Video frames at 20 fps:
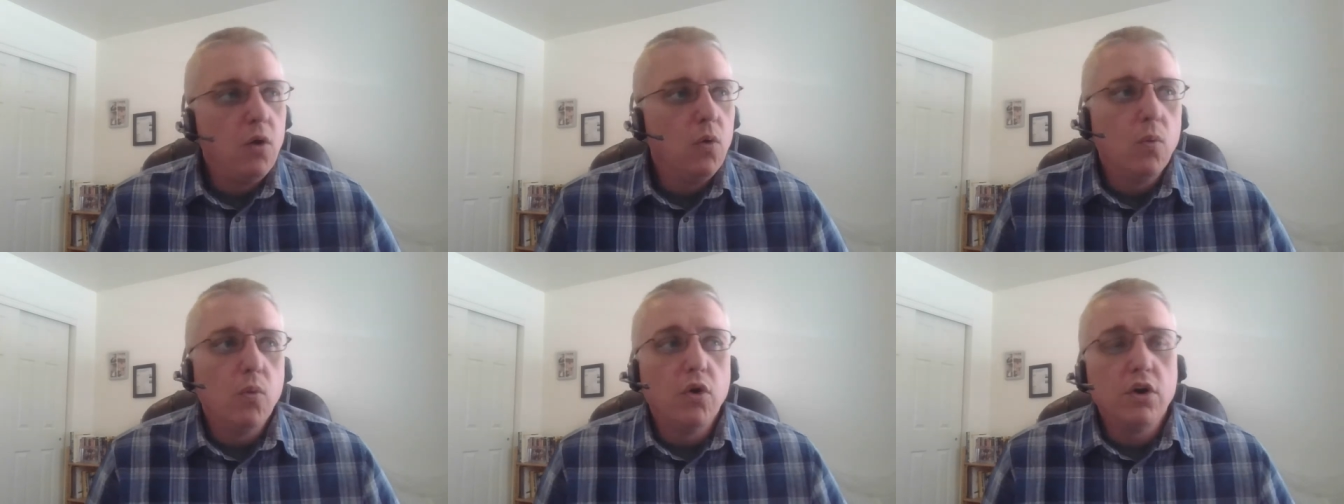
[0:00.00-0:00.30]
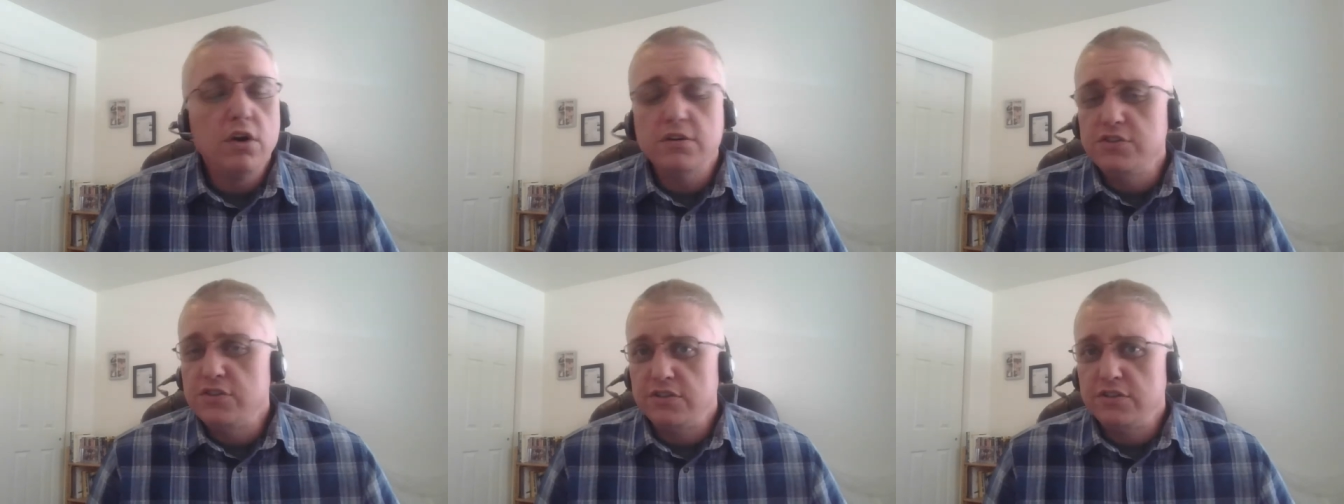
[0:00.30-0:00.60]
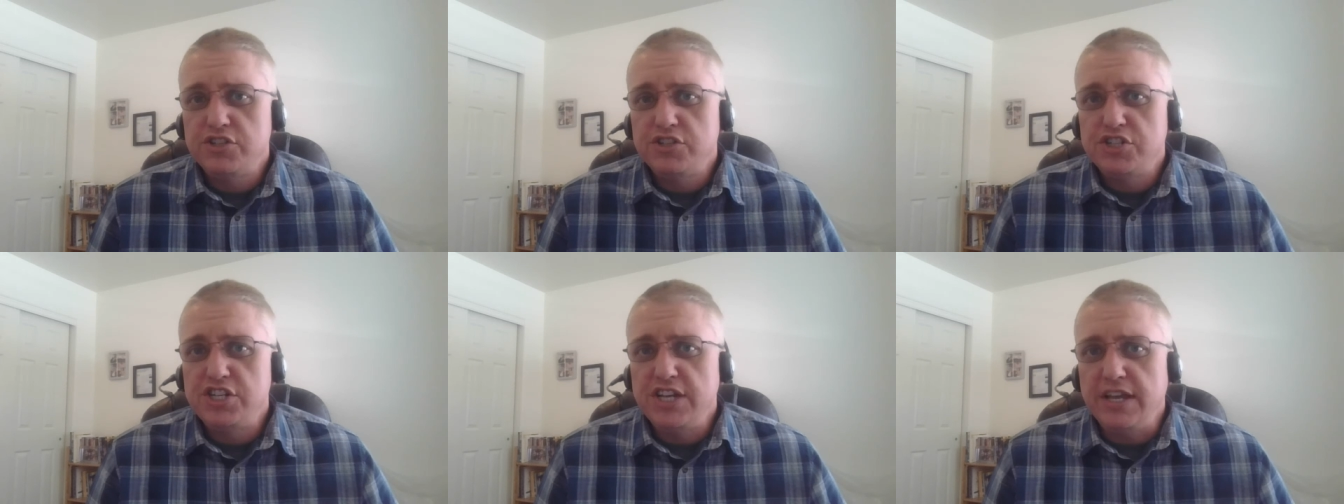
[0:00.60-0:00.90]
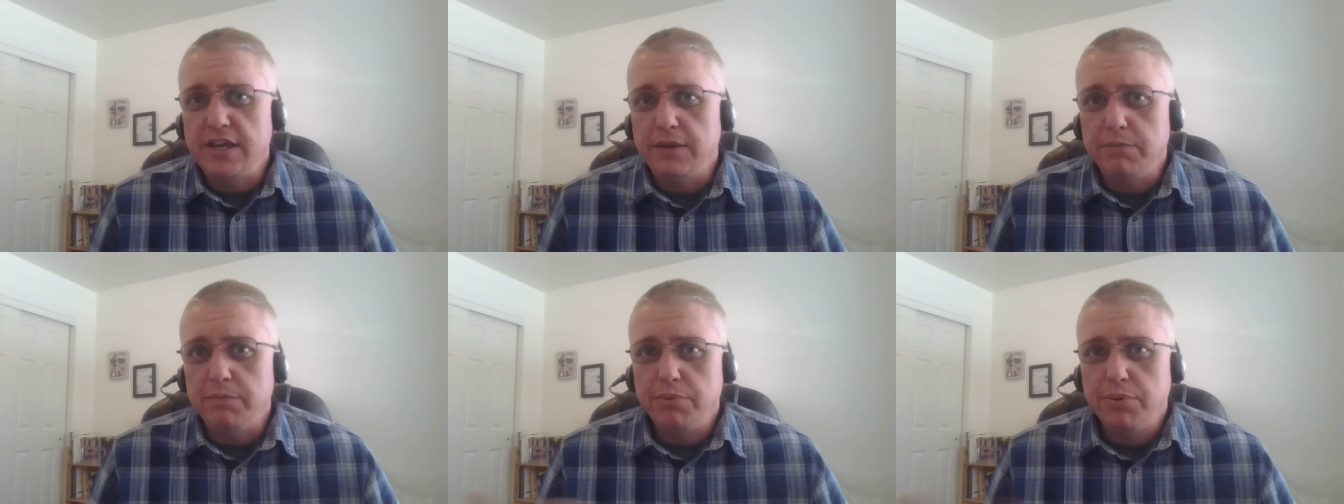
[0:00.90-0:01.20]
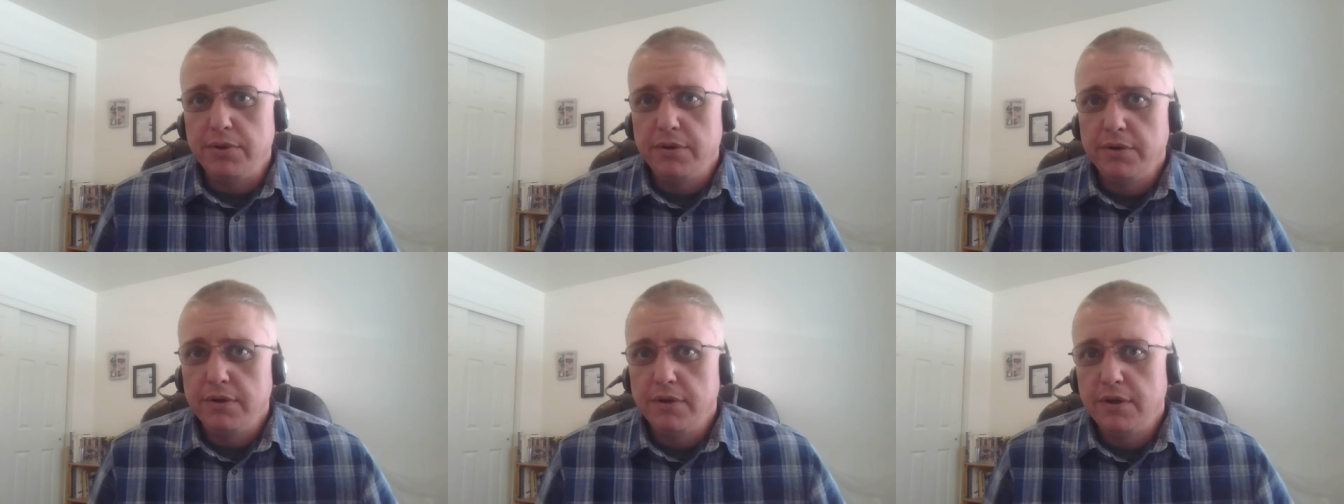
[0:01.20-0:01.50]
Words are cheap,
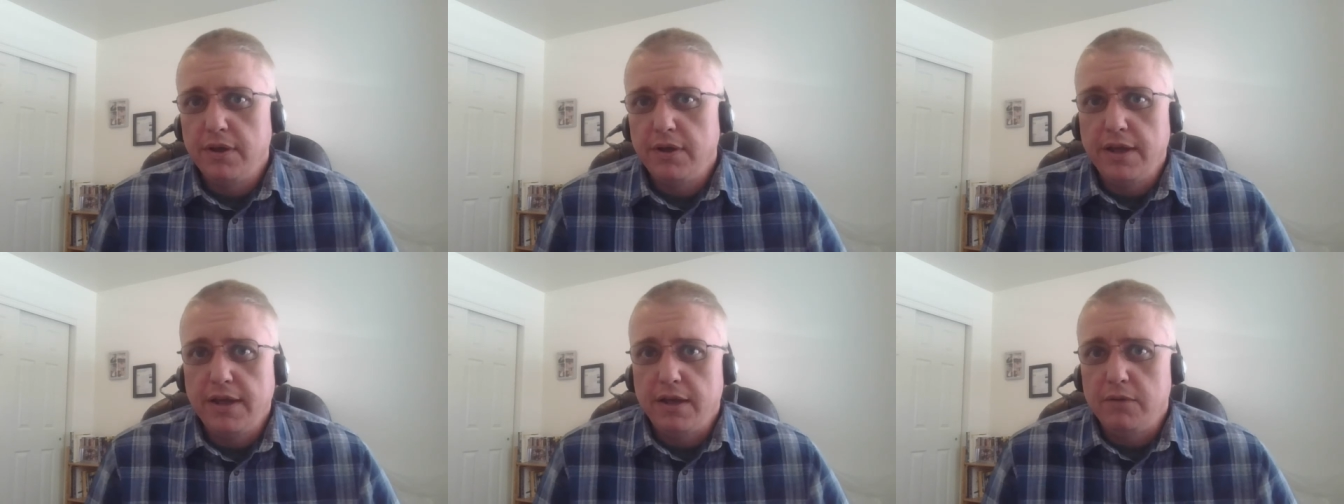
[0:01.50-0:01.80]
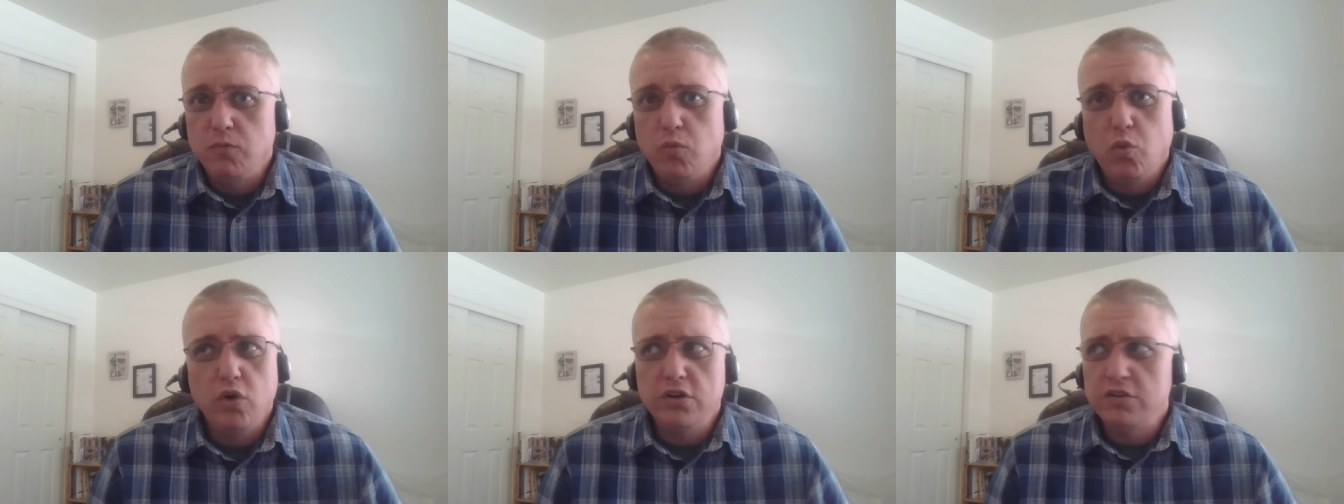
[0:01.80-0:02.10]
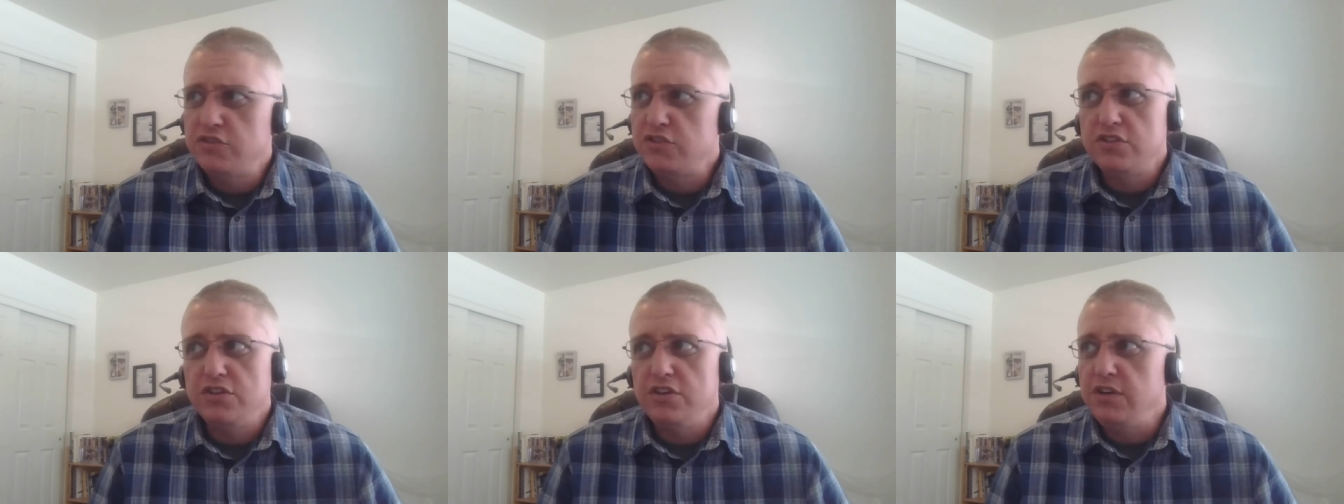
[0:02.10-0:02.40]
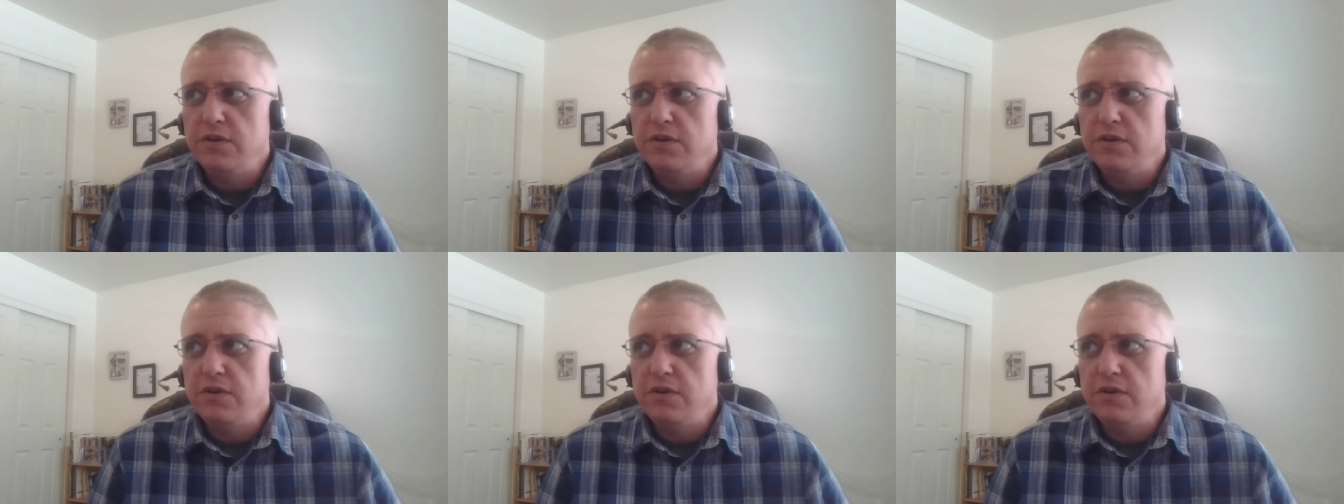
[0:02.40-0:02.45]
and words,